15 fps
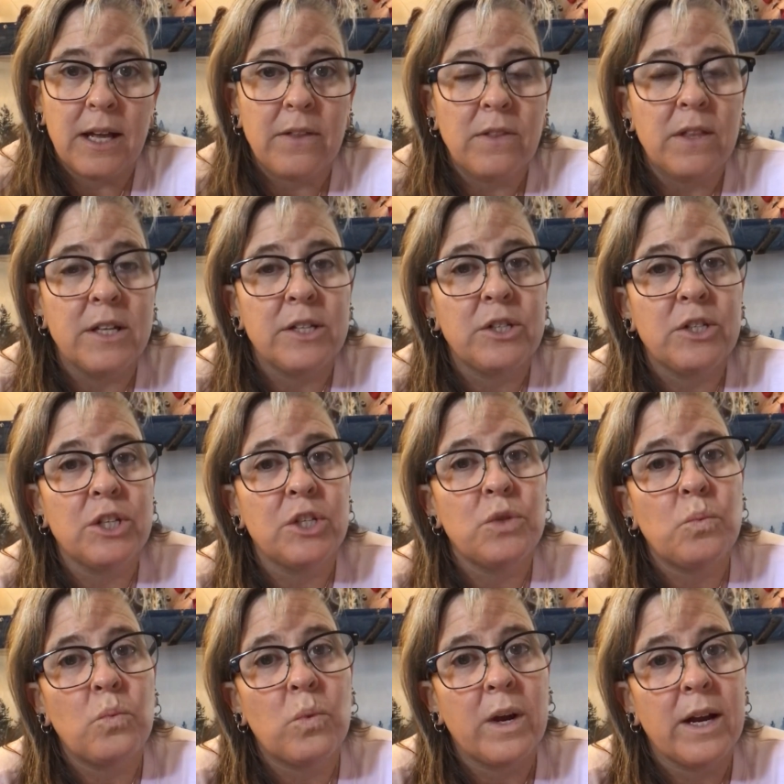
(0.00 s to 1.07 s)
And this
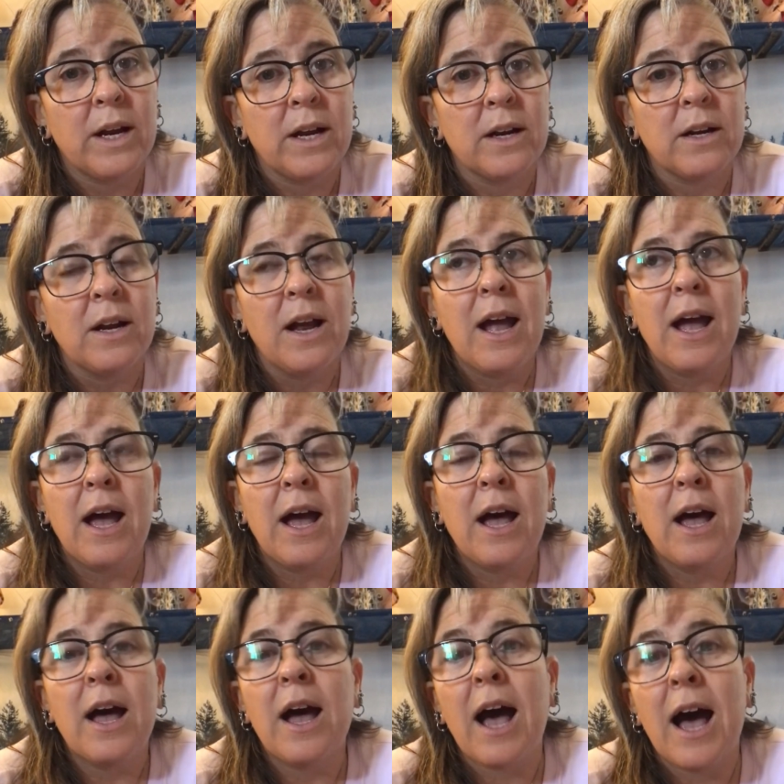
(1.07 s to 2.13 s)
is where
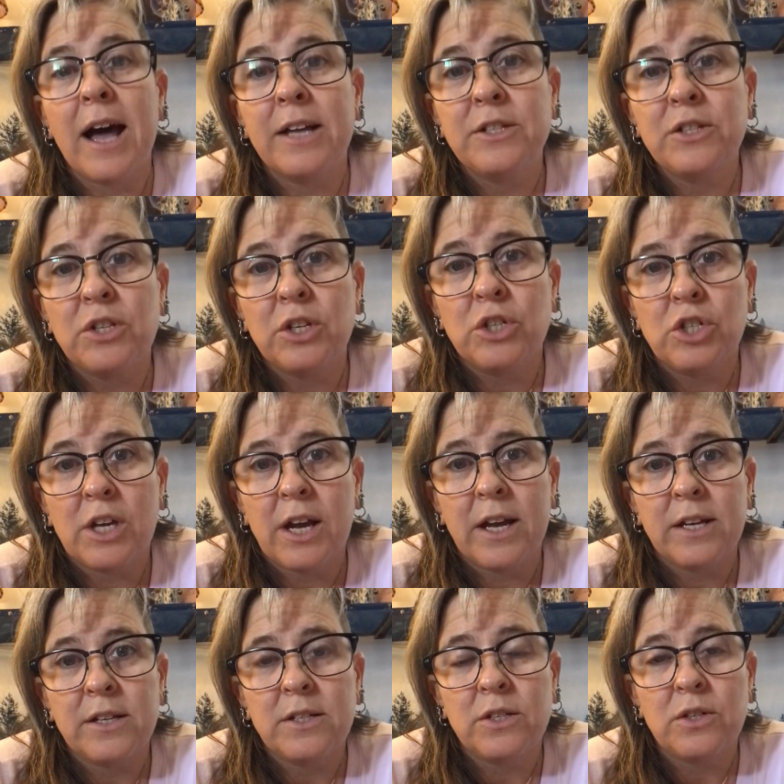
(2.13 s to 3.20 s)
I
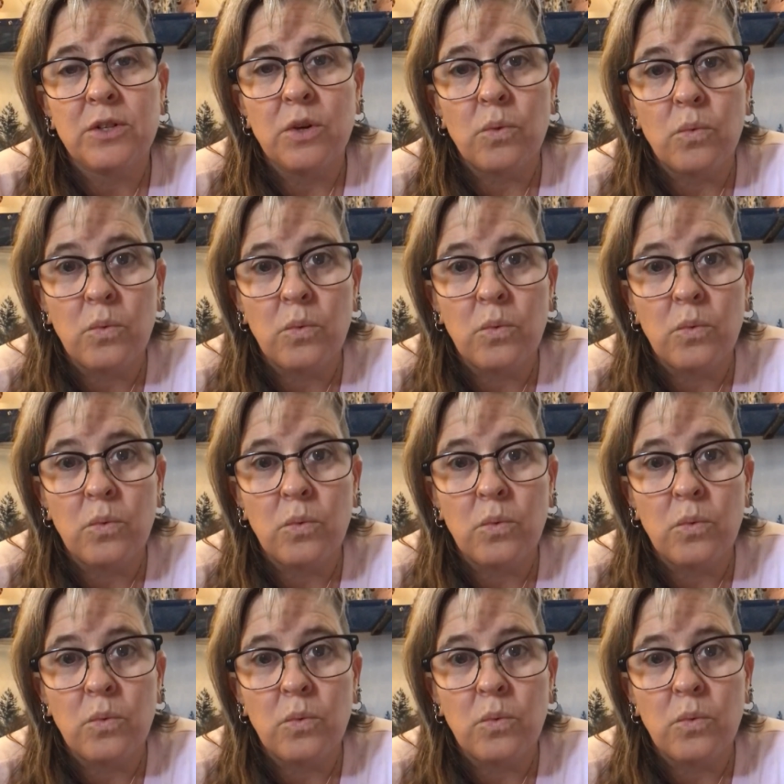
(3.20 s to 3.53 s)
suggest,